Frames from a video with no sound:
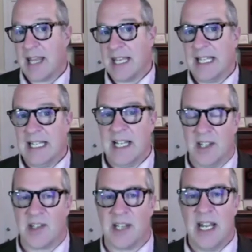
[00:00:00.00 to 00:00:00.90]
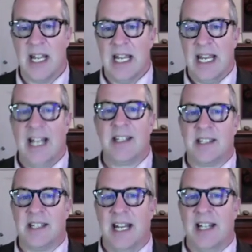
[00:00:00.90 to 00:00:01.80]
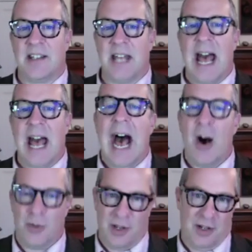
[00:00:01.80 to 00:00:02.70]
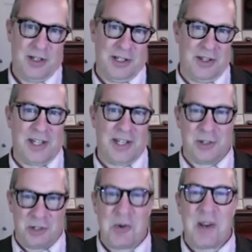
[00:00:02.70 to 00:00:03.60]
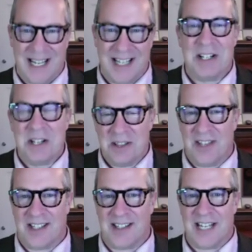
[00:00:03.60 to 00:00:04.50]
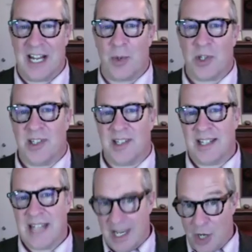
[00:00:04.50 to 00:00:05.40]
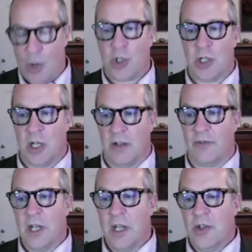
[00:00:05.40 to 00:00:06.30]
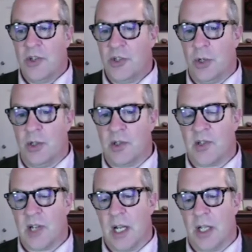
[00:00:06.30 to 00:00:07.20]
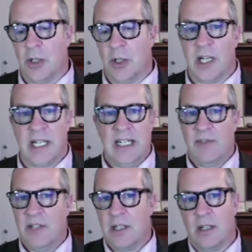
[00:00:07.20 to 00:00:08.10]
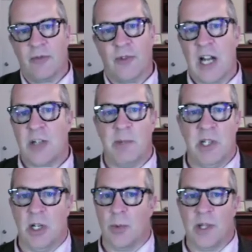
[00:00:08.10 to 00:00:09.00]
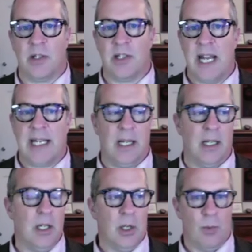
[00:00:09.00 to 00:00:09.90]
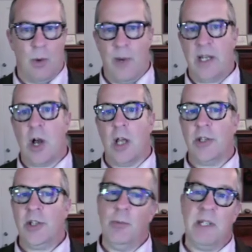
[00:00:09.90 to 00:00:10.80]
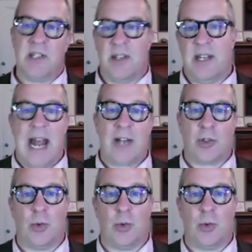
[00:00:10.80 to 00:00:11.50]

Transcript: it is. It's the how that they're doing it that distinguishes. It's that notion of students learning, even in their freshman year when they're taking what we call Humans in the Natural